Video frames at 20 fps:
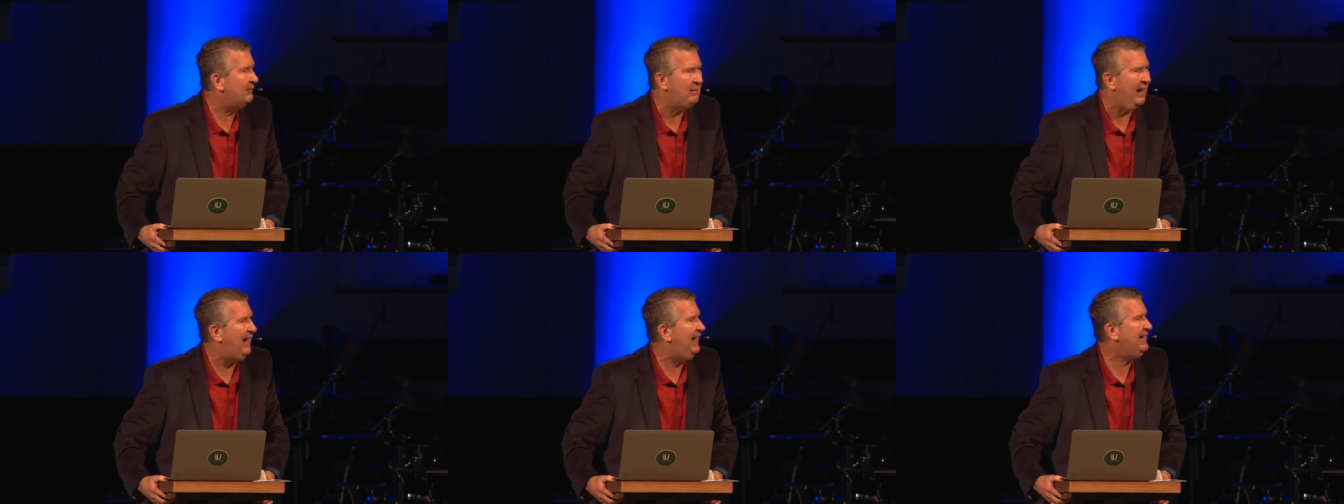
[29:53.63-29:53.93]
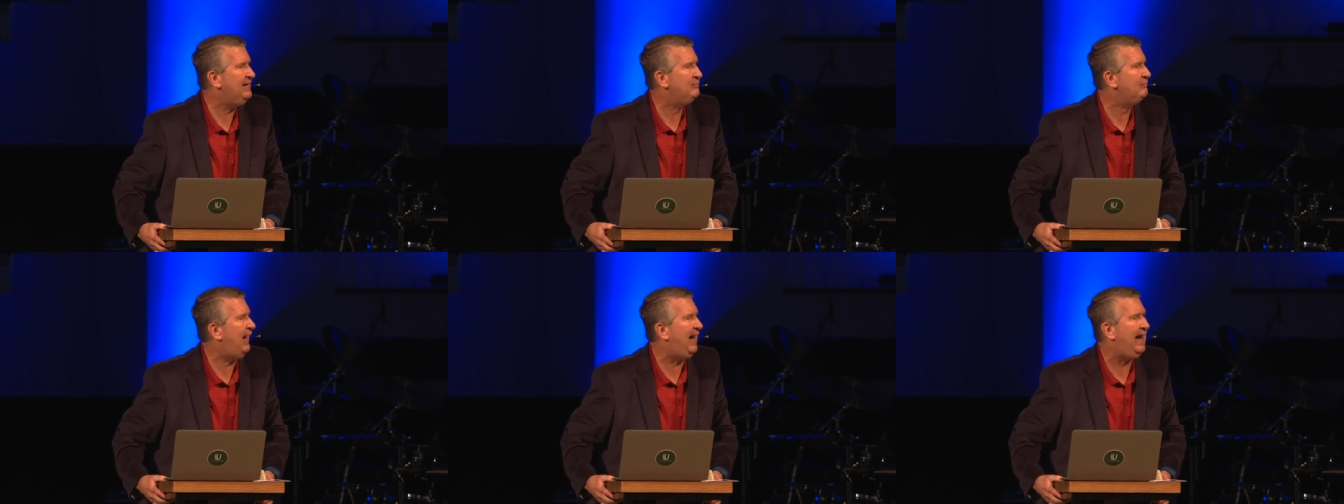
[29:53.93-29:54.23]
By
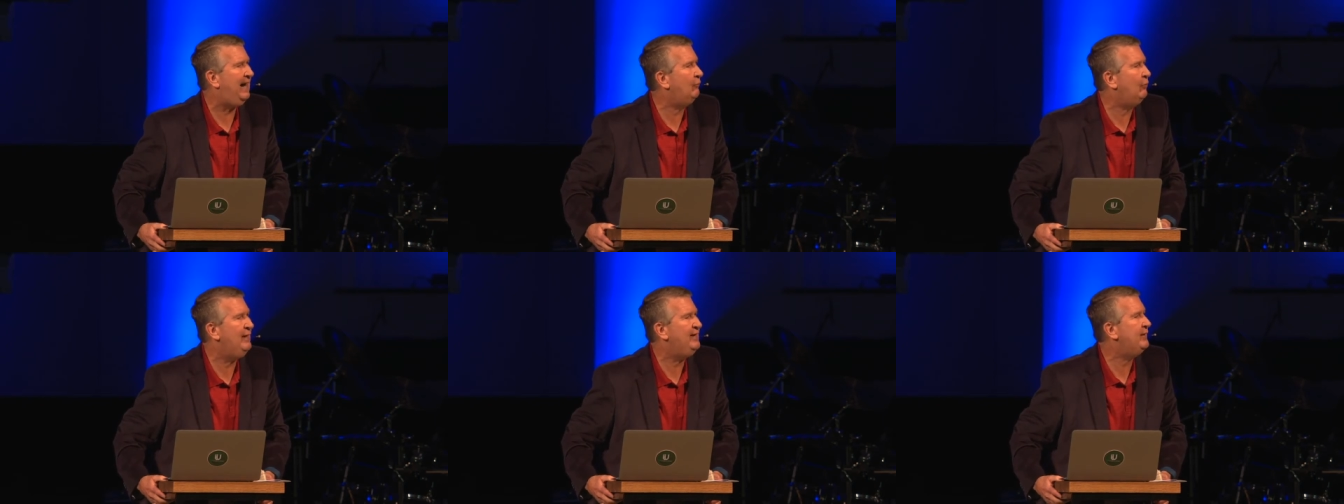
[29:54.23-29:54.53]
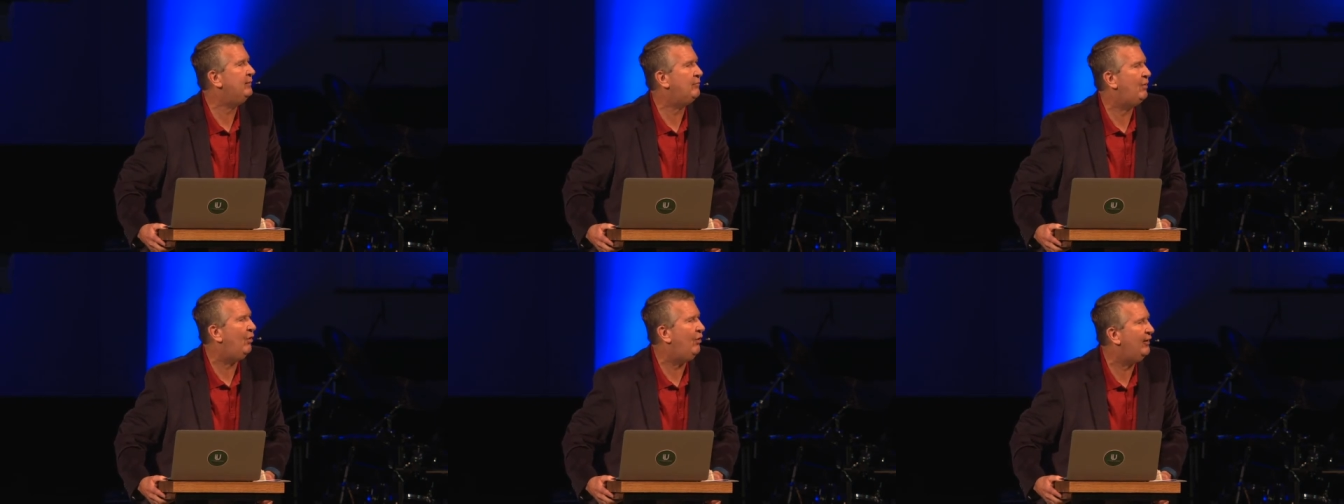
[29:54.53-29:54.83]
and by, when
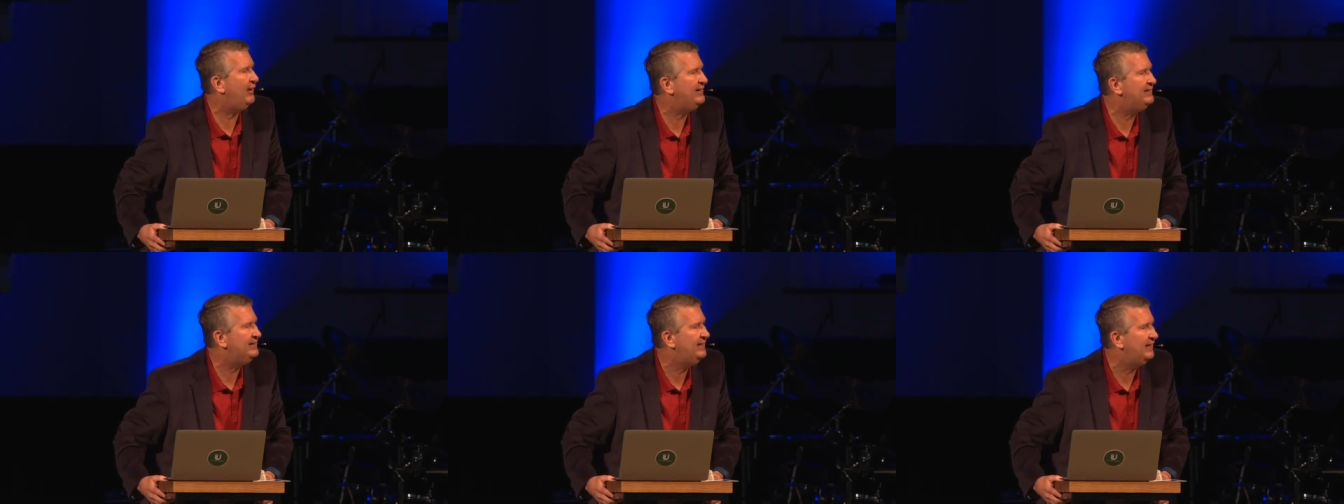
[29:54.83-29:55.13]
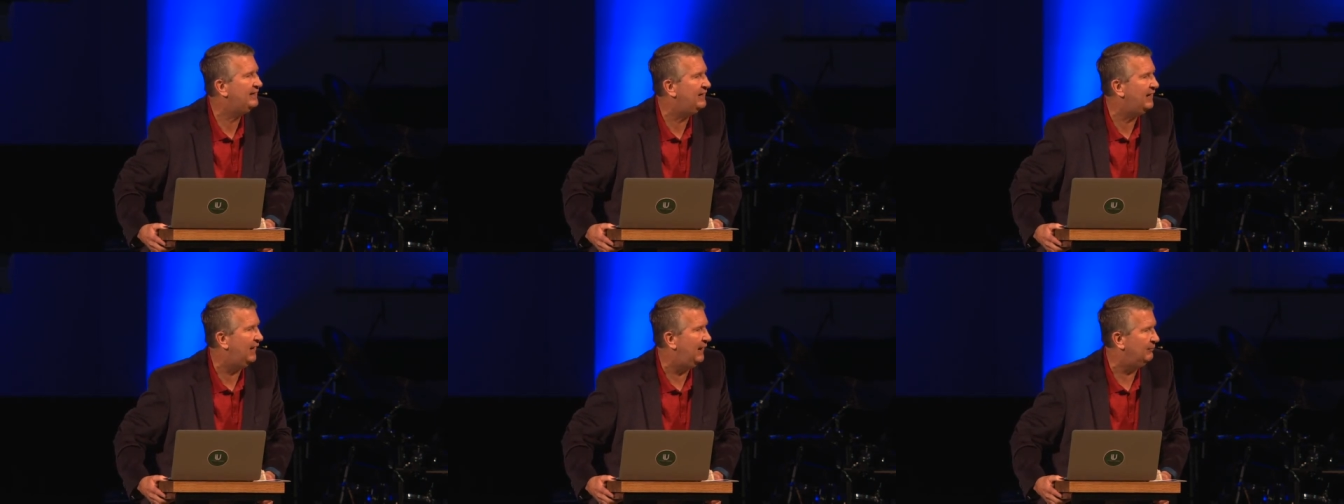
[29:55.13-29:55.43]
the morning
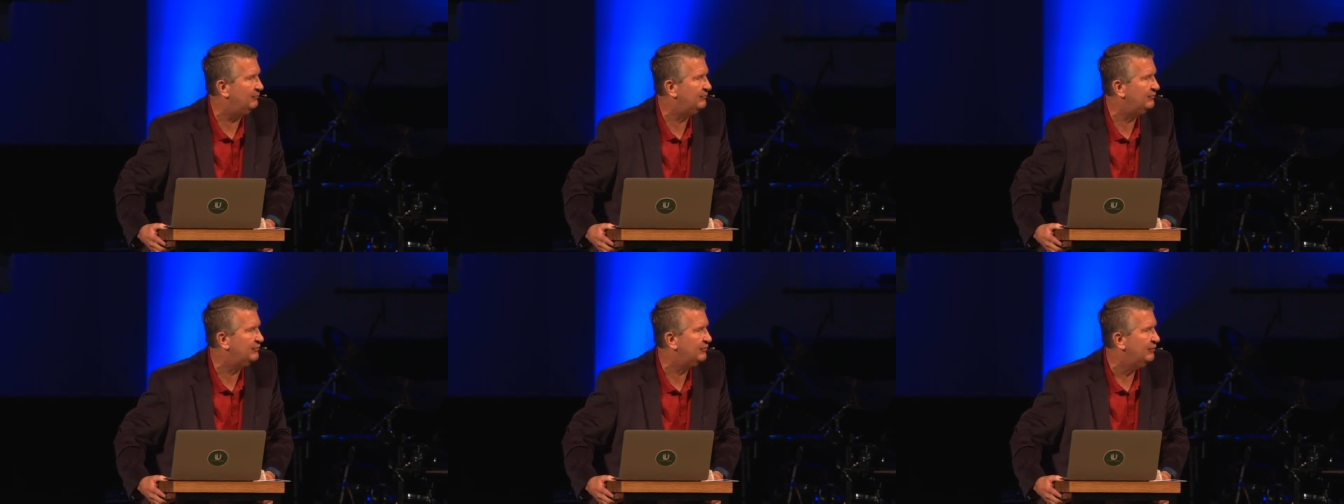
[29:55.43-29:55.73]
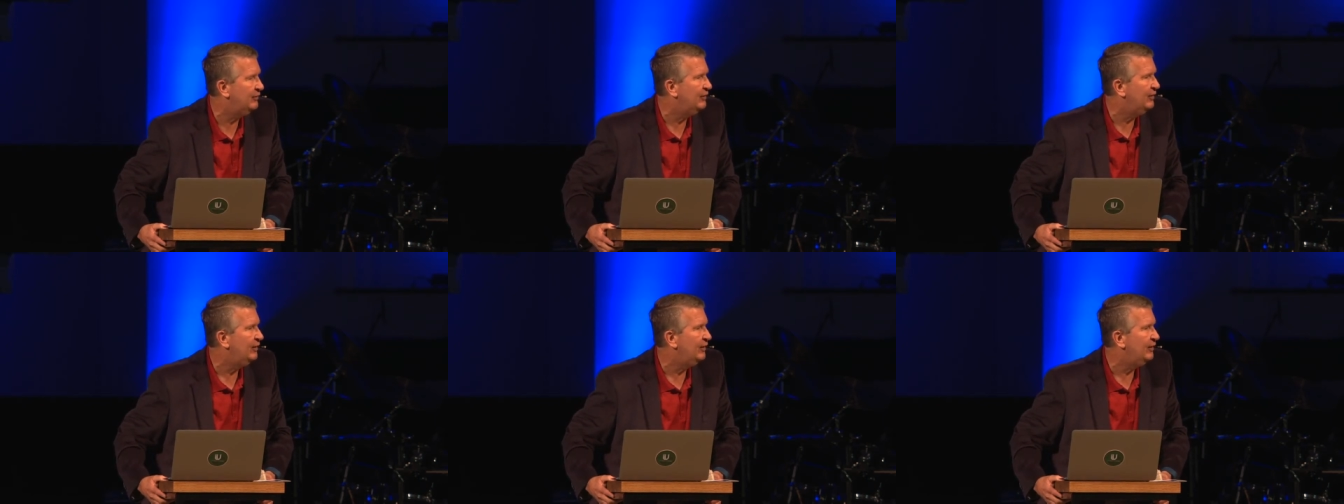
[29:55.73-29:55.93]
comes,